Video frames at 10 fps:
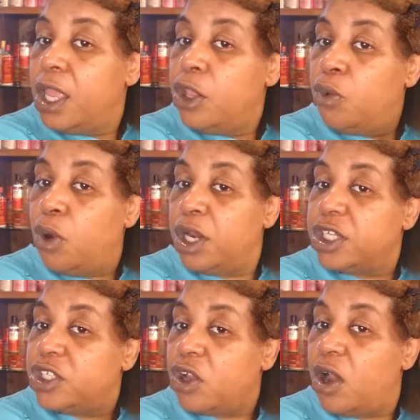You want
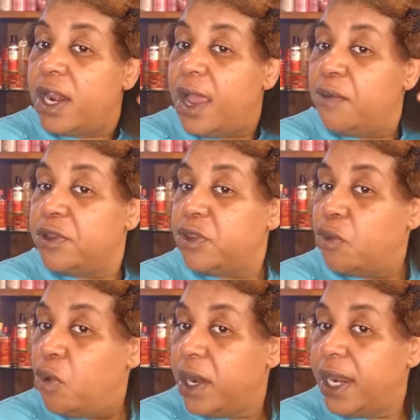to start out with the
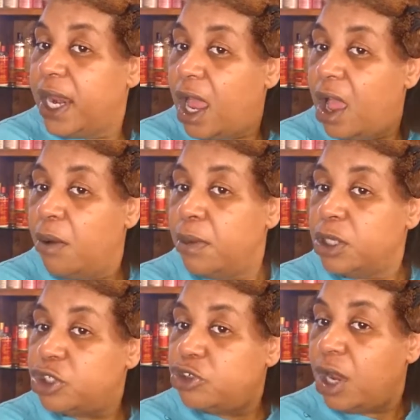one that
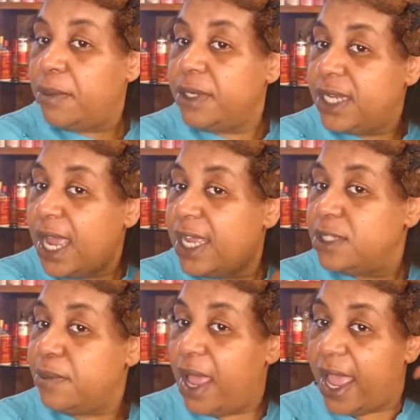almost
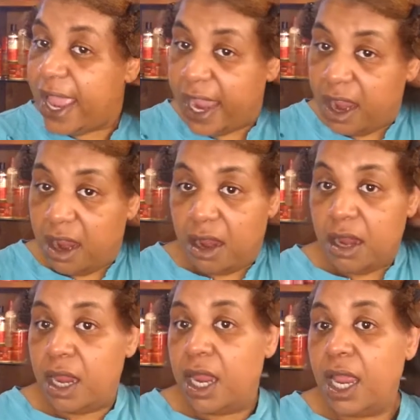traumatized my hair,
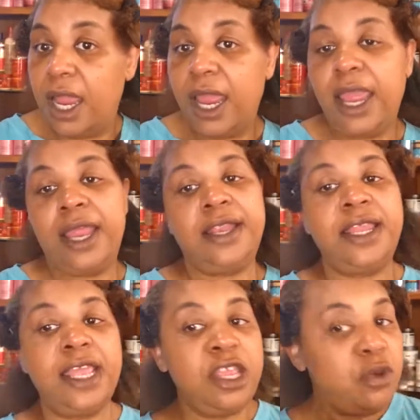and
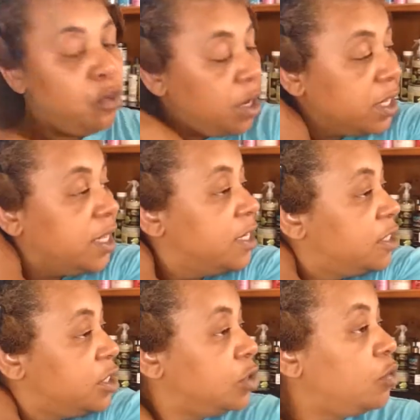then you want to
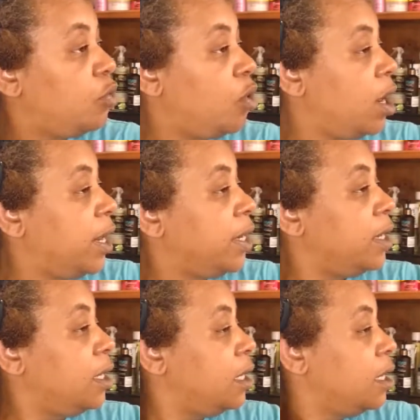get to the one
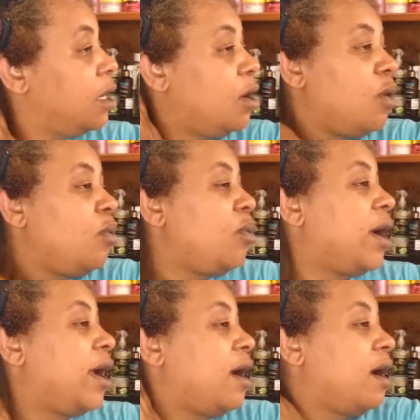
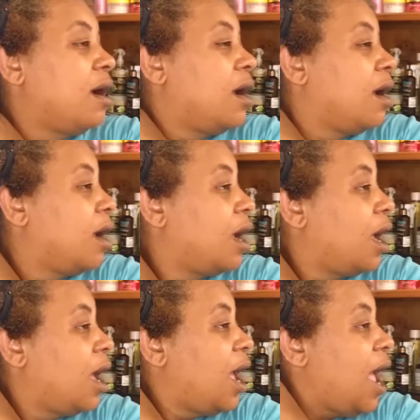where
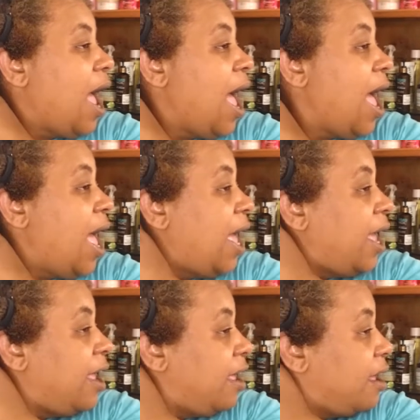
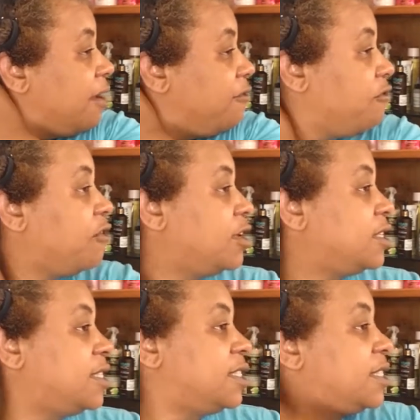I
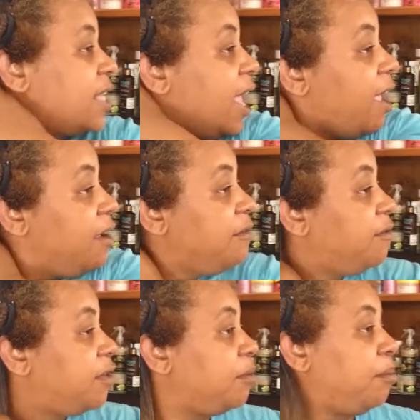
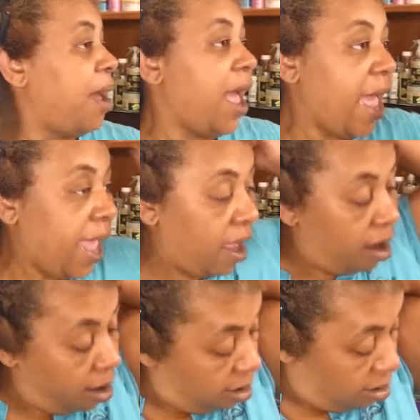saved my
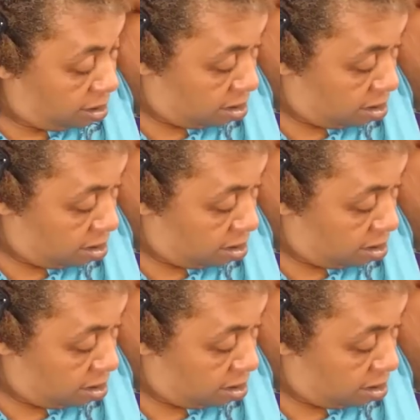hair.